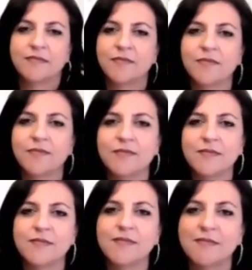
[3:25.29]

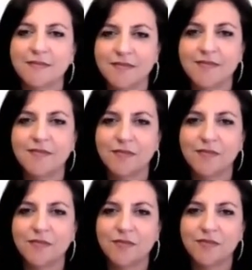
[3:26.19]

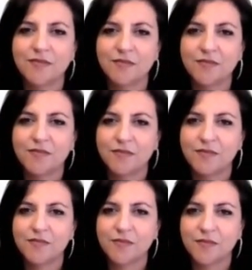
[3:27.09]

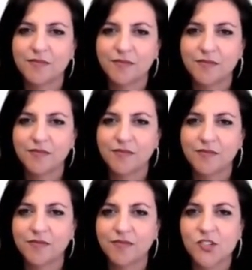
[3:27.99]

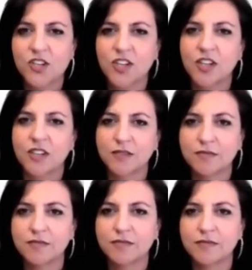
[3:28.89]

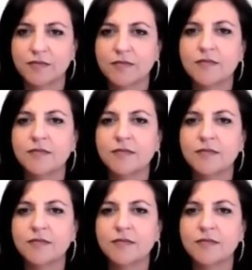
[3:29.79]
(not speaking)